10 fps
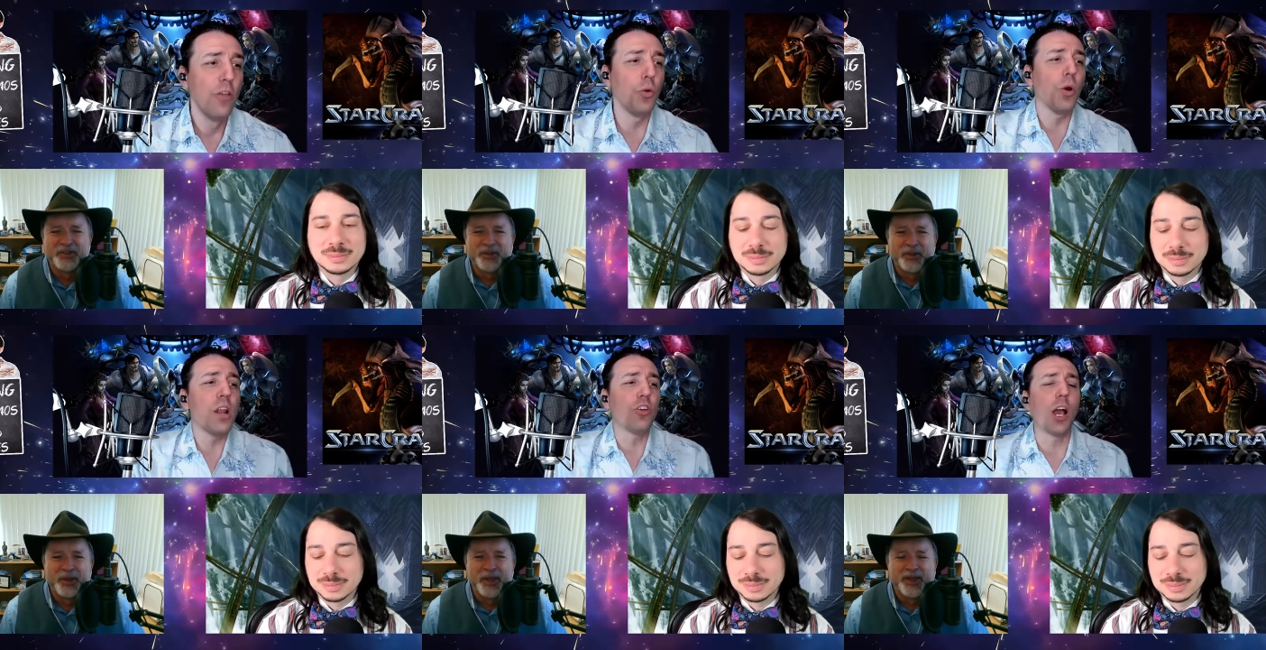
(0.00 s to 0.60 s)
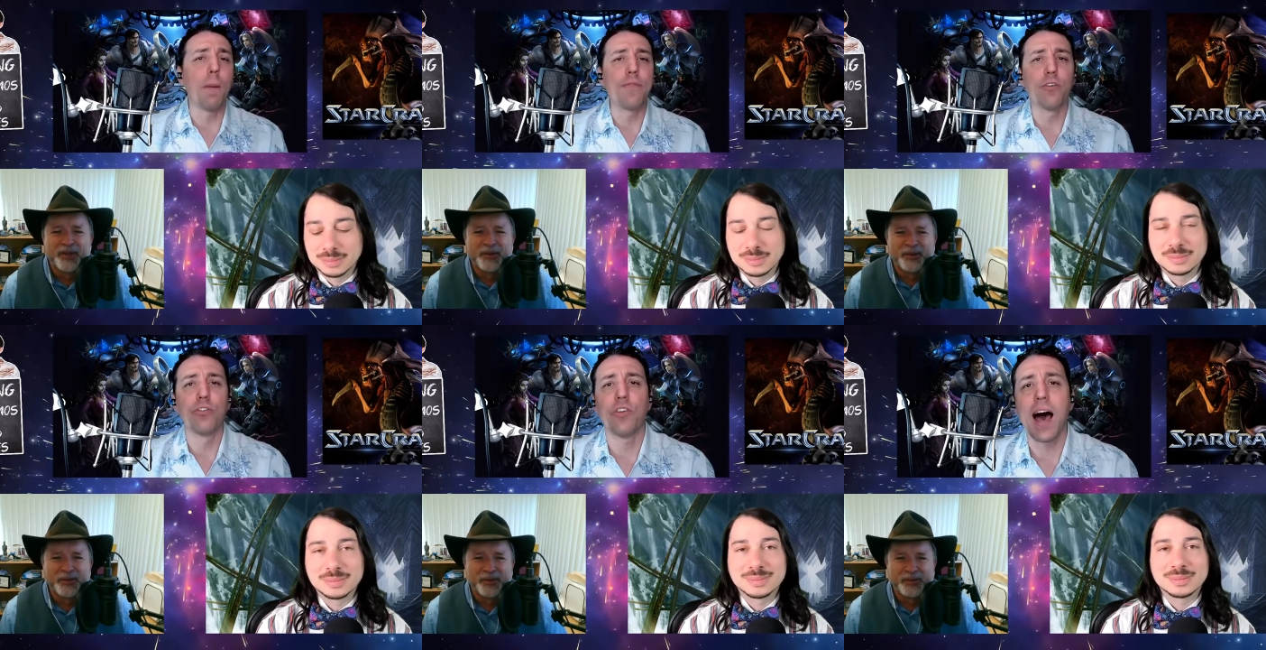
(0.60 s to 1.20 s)
Speaker 1: So we're gonna talk about
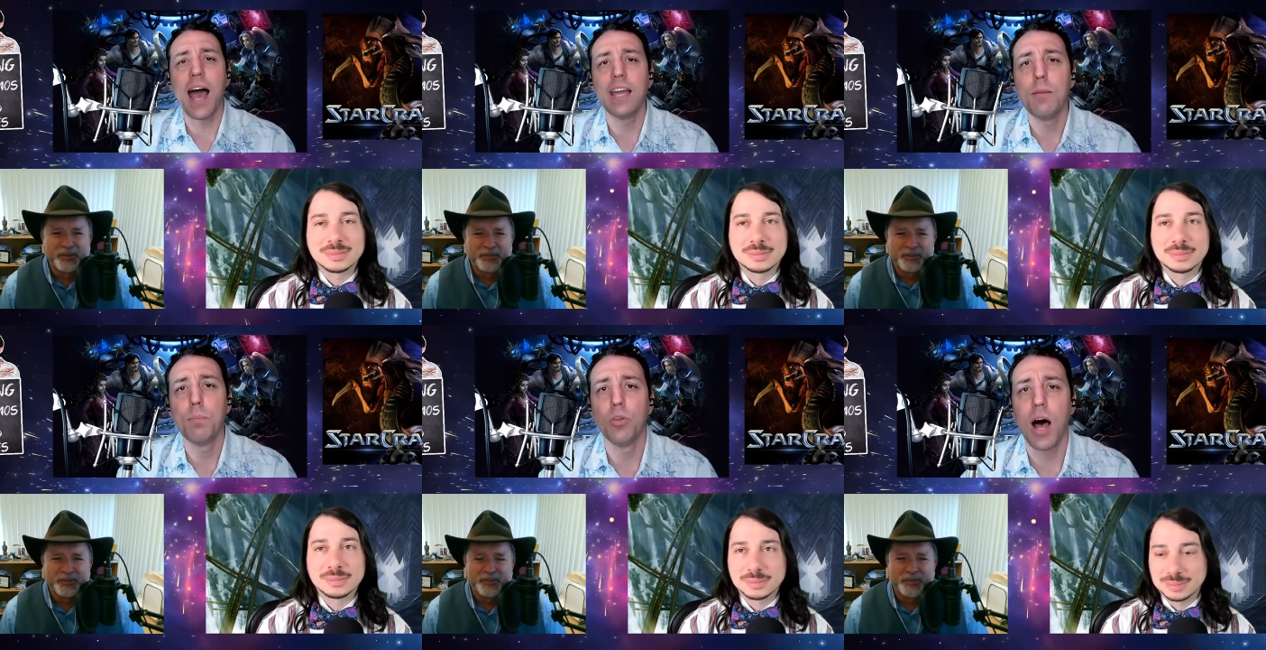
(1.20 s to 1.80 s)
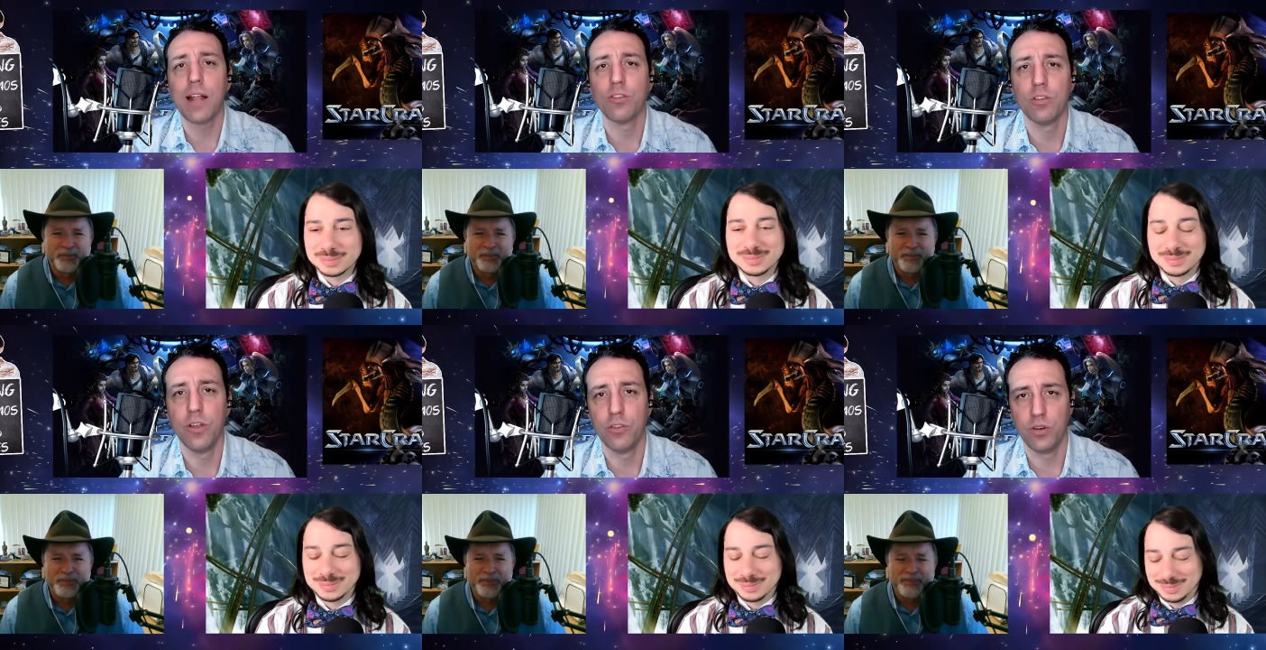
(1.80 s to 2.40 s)
the side
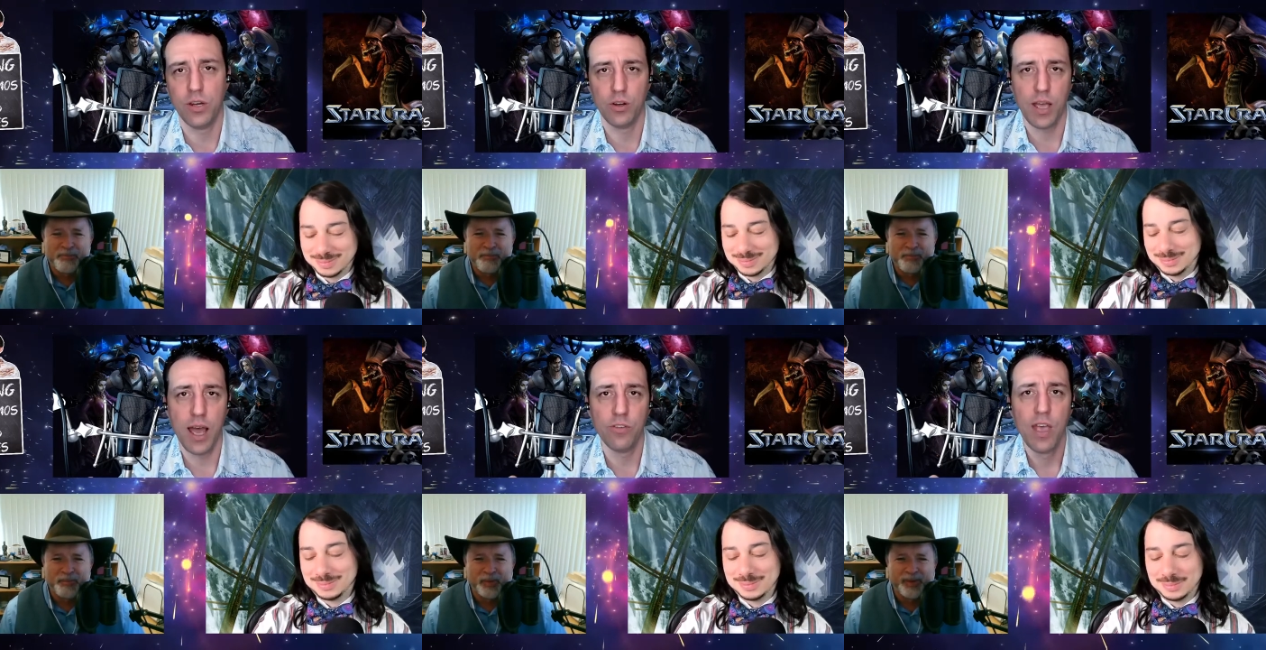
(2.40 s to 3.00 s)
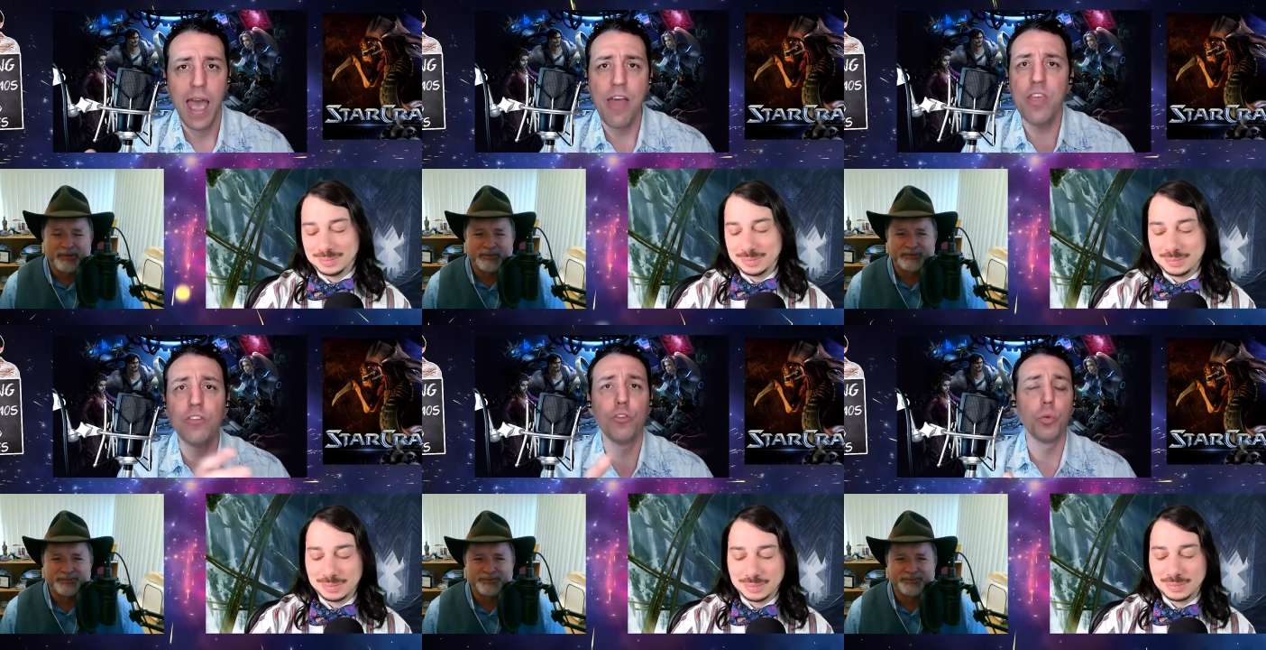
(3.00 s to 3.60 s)
blotched lizard here, guys, and
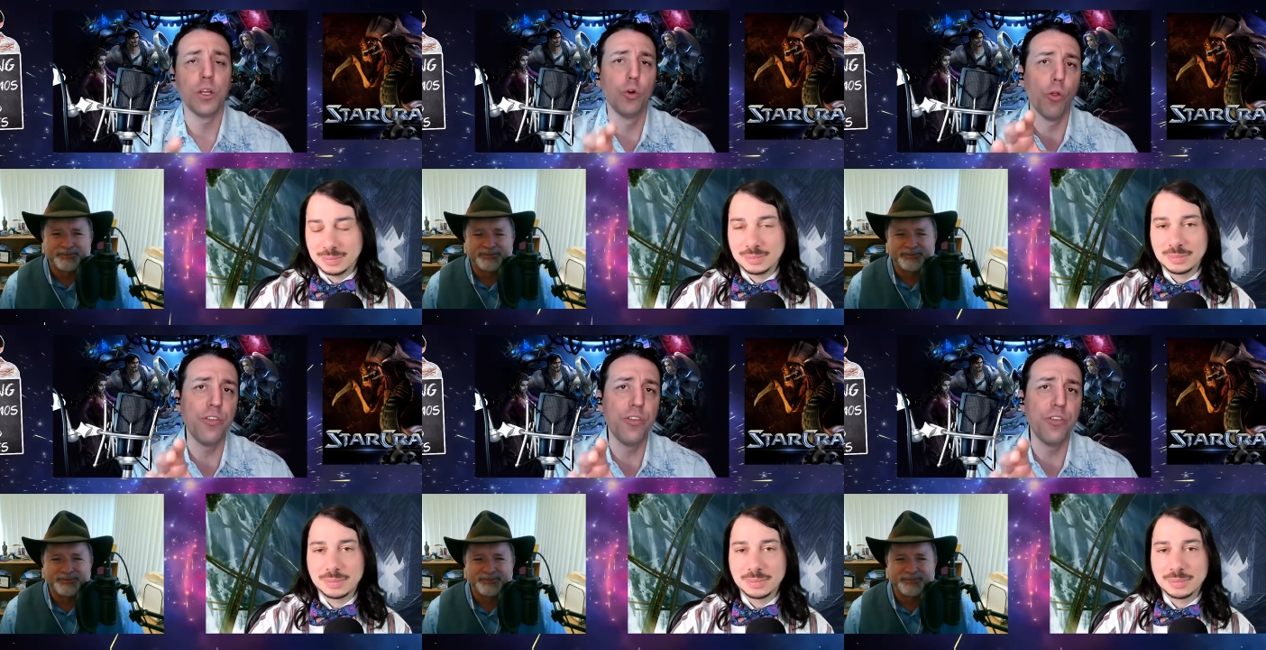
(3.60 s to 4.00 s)
this is really cool.